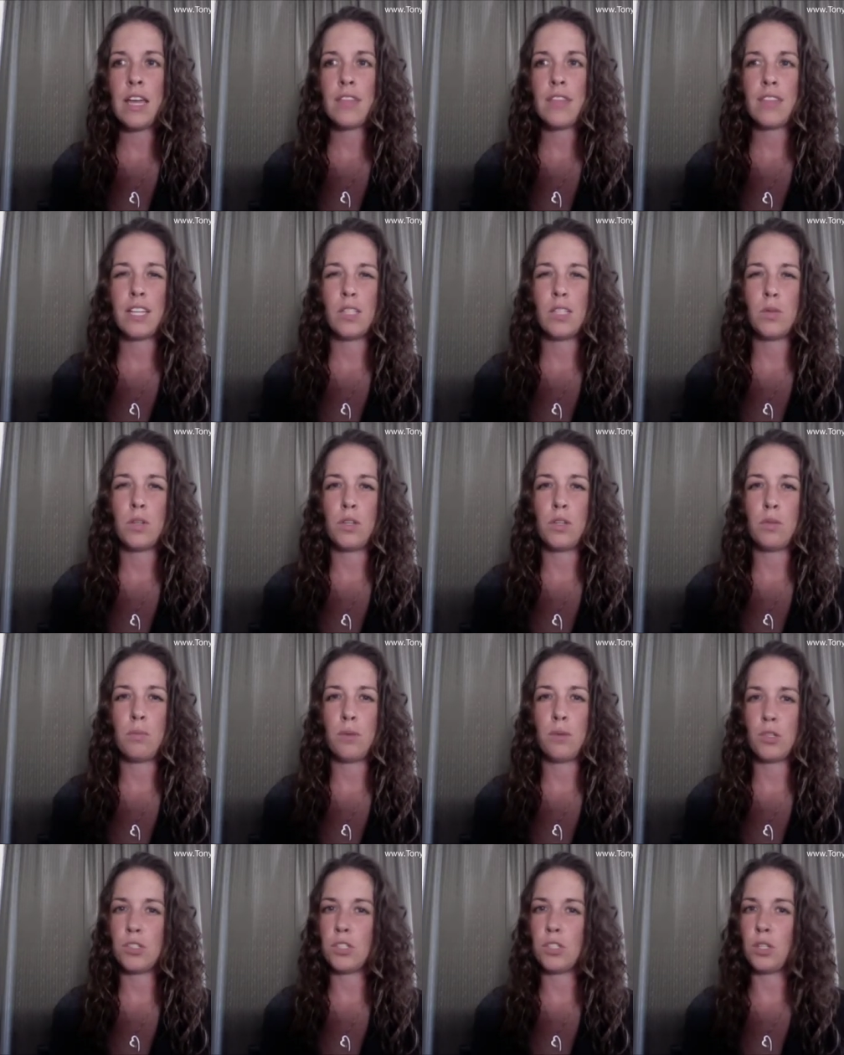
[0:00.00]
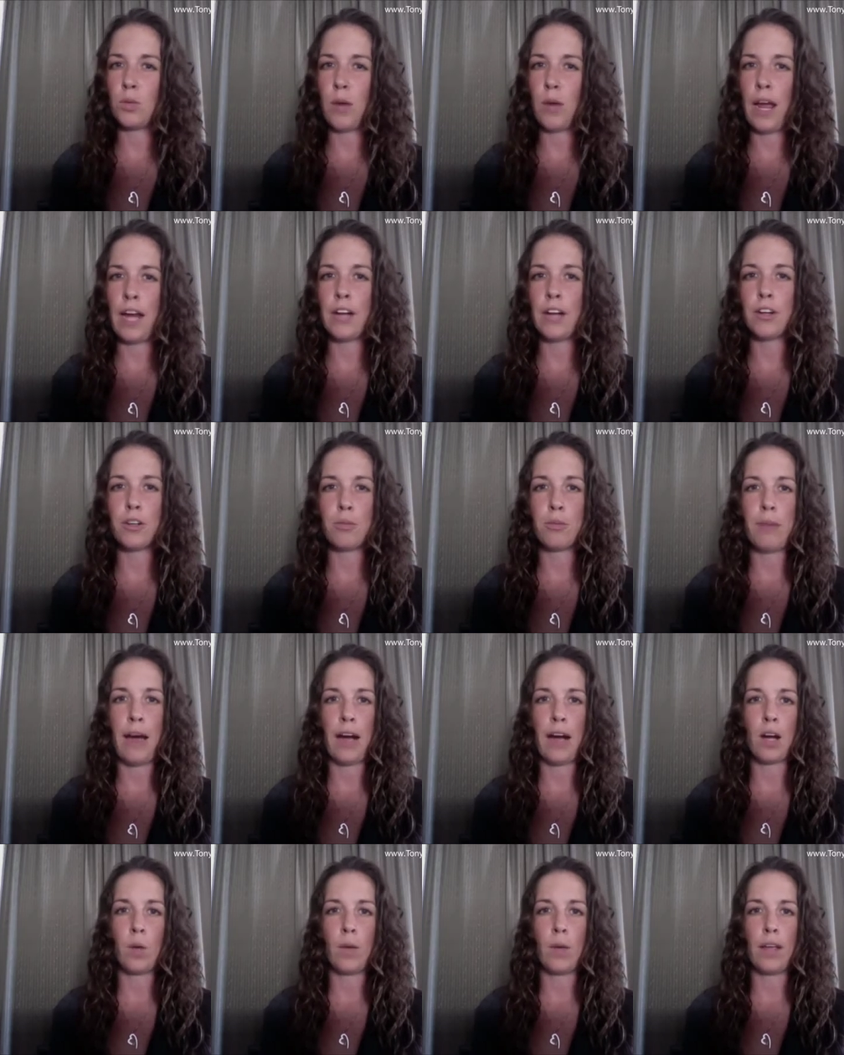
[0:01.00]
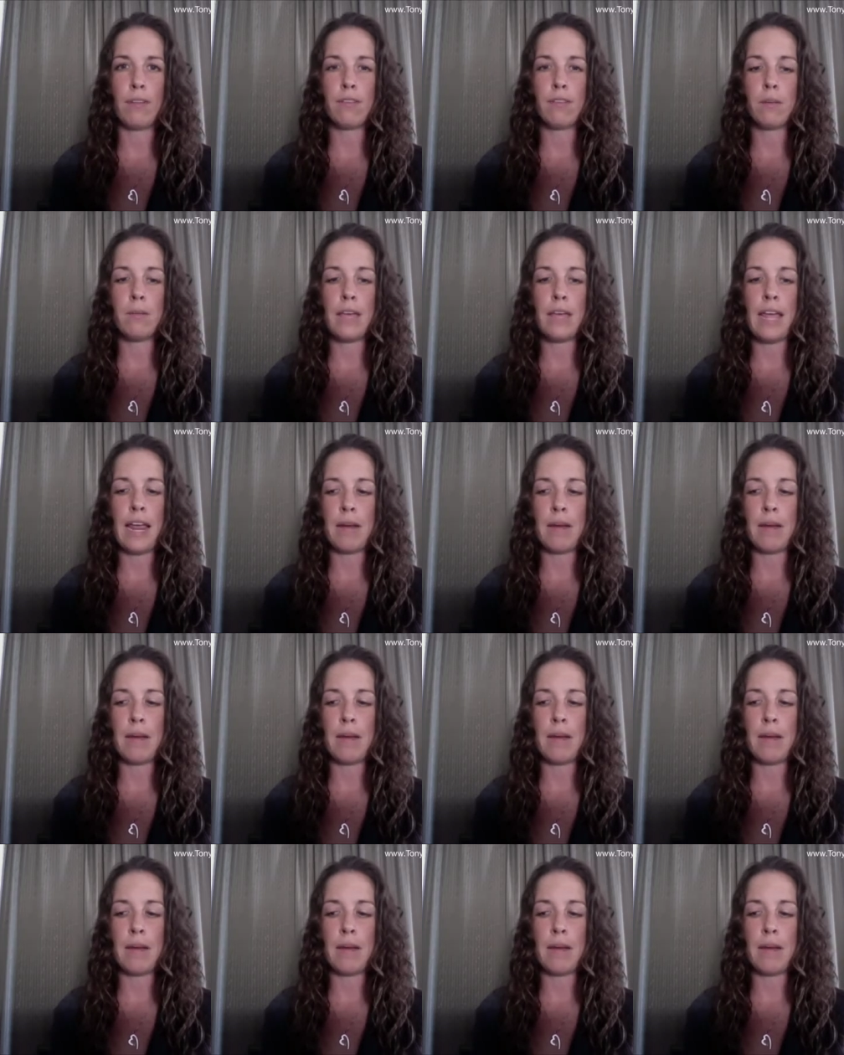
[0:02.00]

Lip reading: that's when you push it away or you back away from it.